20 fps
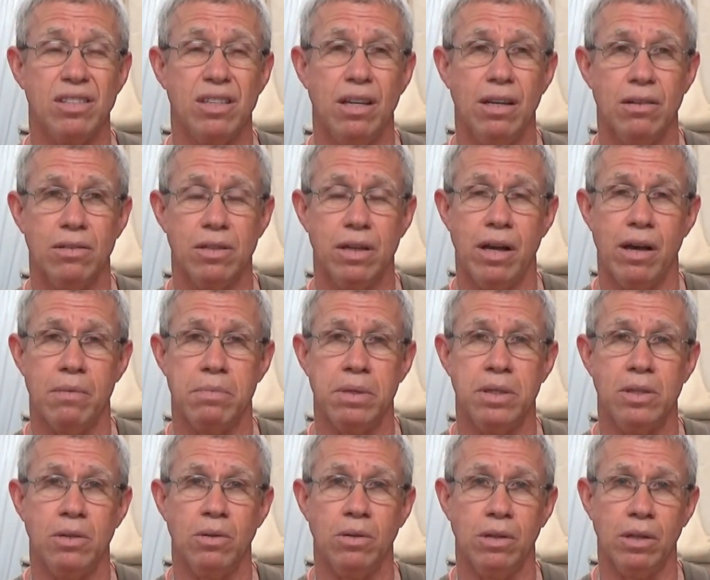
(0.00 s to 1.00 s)
years now I've
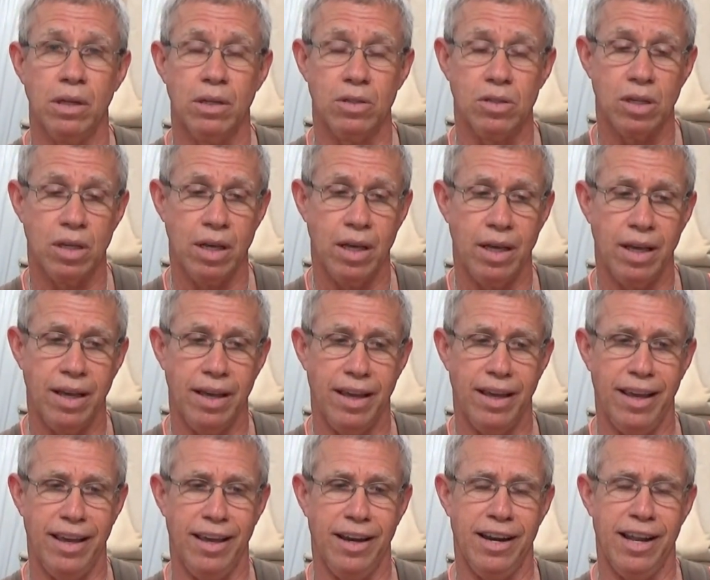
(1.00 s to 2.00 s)
been doing
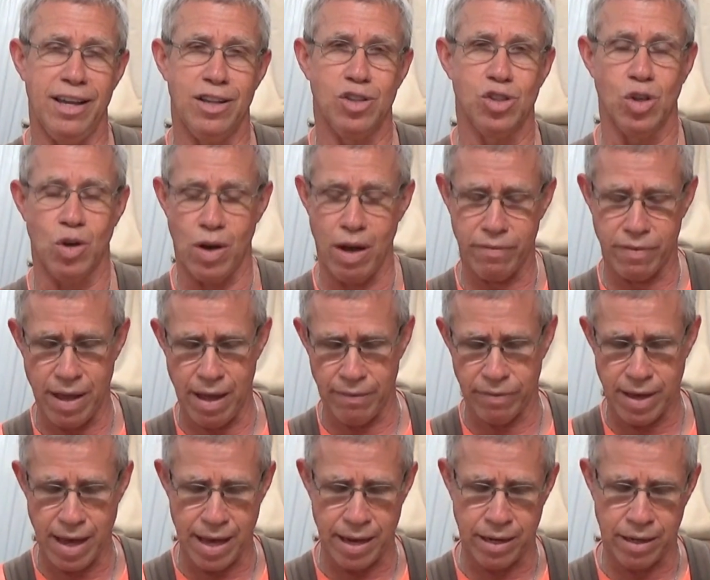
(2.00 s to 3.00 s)
this. And so
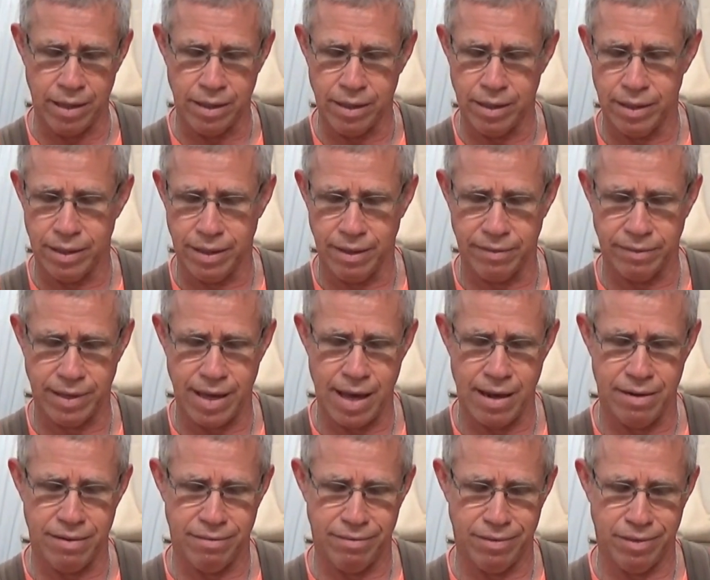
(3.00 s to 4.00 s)
I've got
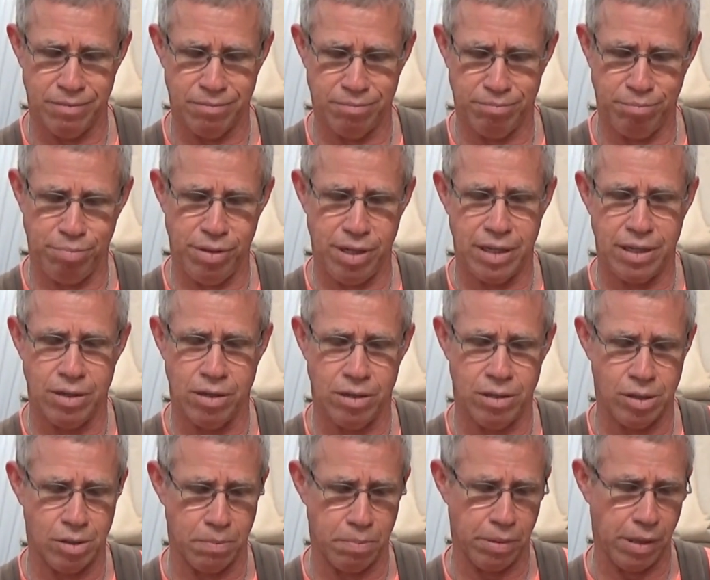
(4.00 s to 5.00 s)
pretty
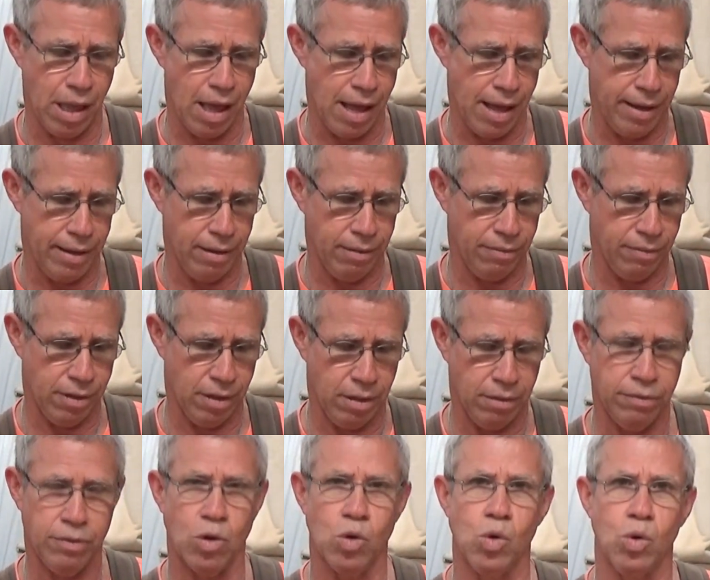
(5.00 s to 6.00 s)
good supply of
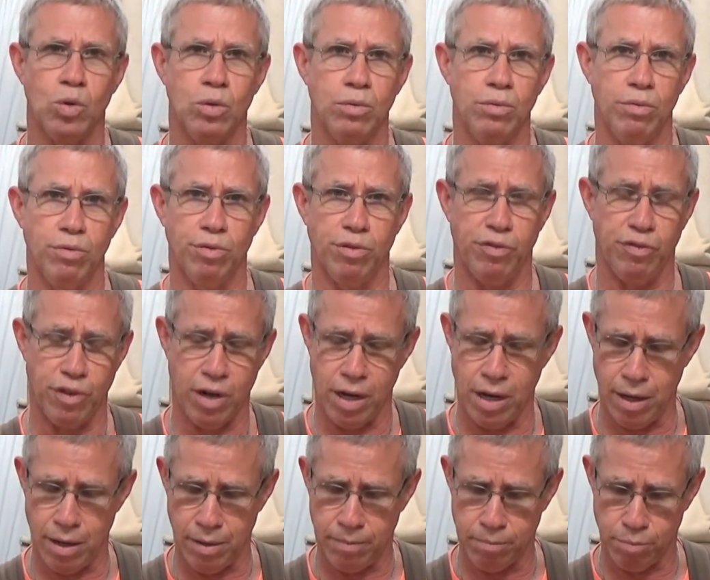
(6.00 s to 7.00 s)
old
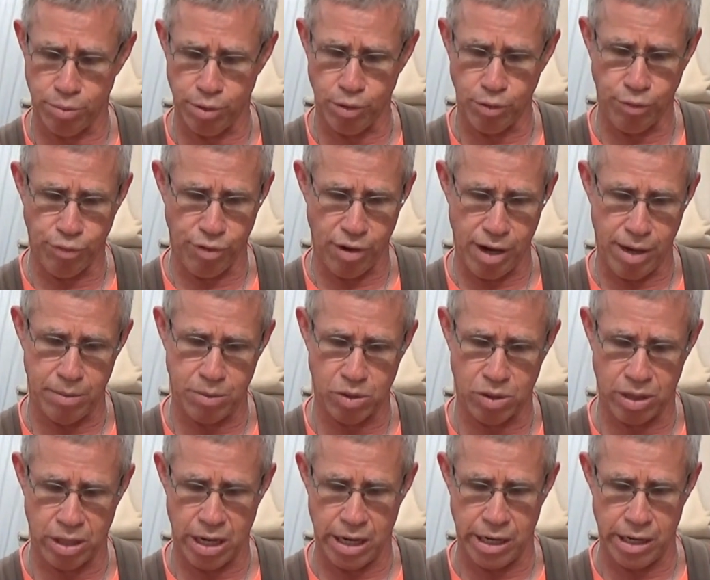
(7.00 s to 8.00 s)
brood
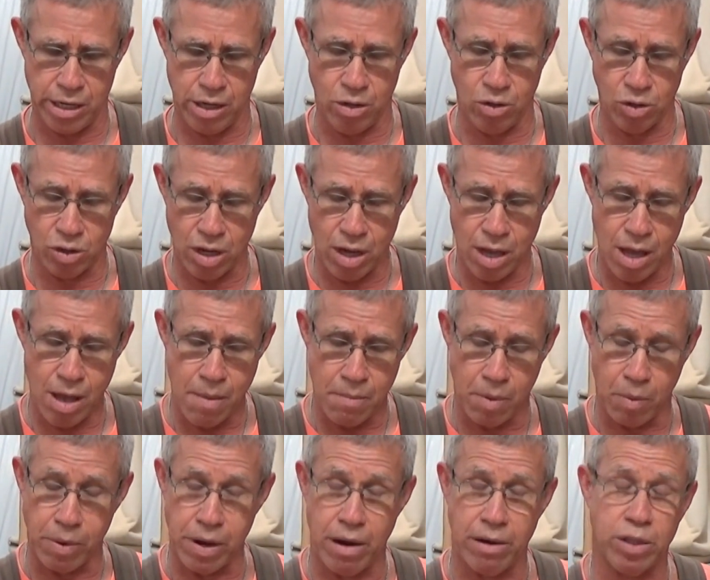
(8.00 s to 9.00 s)
frames to use.
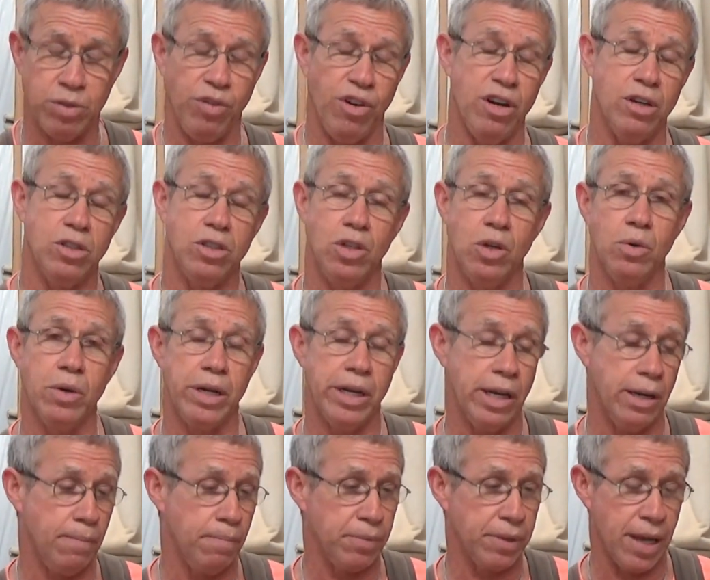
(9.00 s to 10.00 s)
But when I was first doing
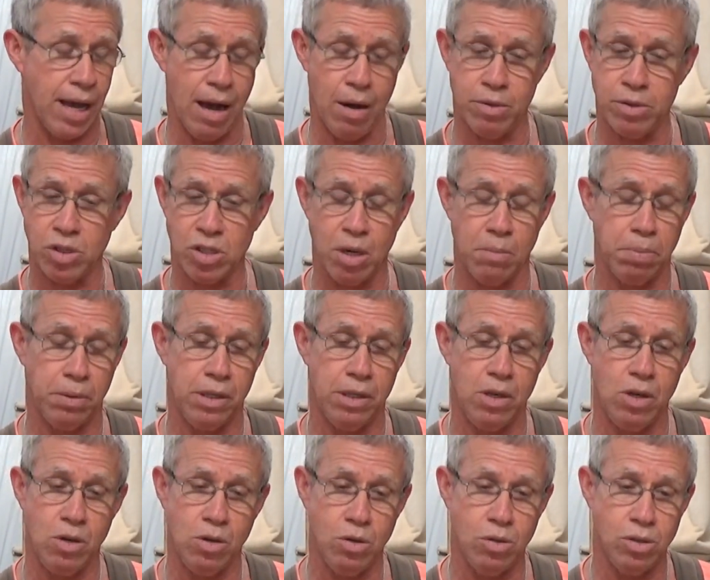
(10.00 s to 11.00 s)
it, I would simply
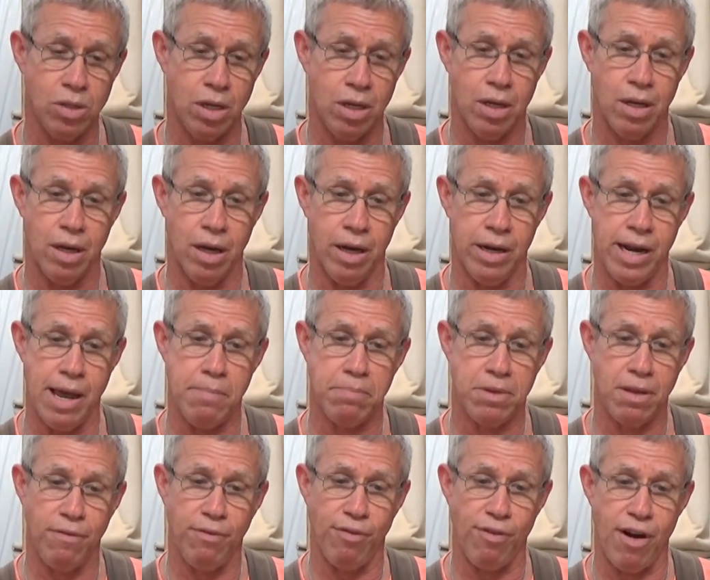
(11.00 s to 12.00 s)
use an
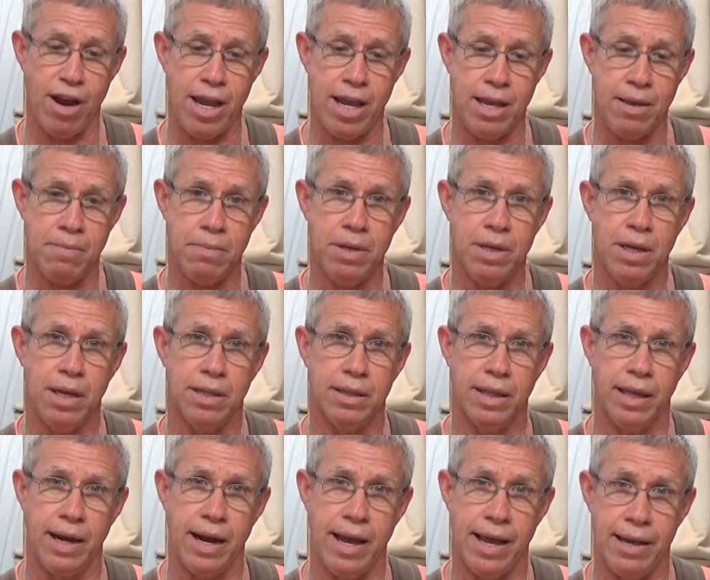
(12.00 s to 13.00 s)
empty frame
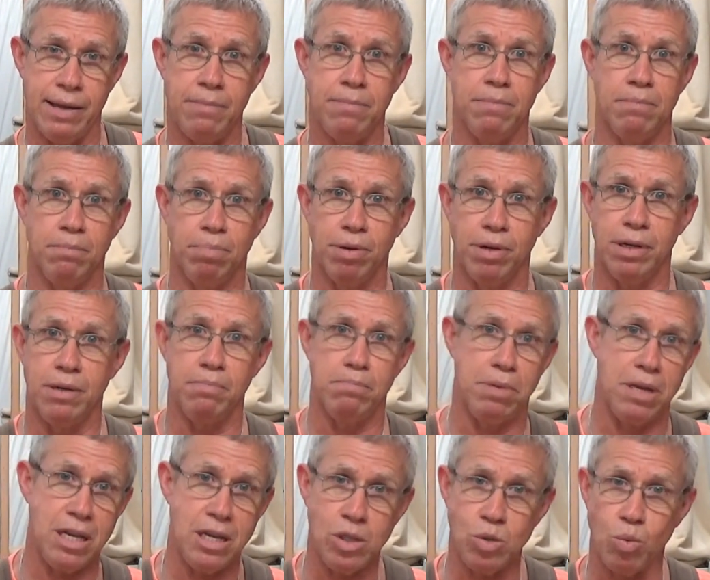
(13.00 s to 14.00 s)
that I had put
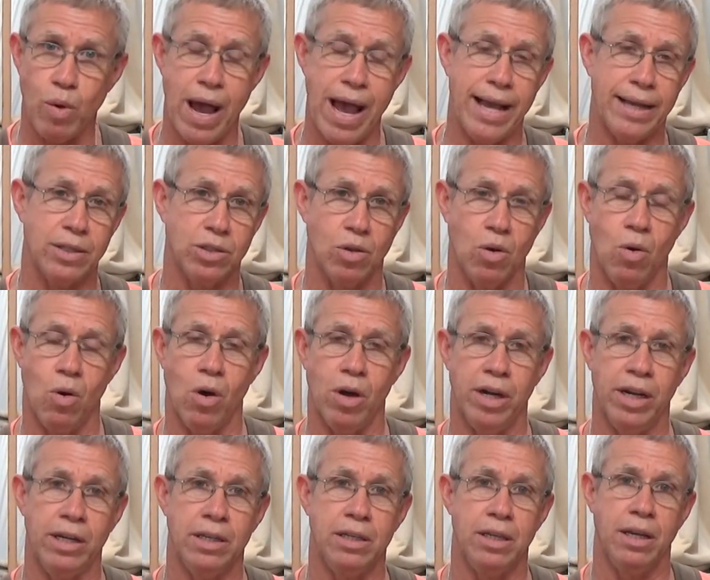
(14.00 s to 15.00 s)
beeswax
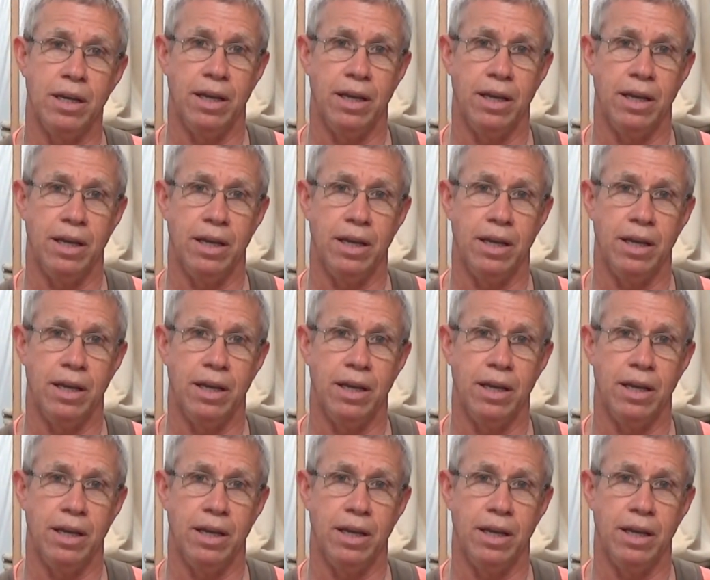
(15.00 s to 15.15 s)
on it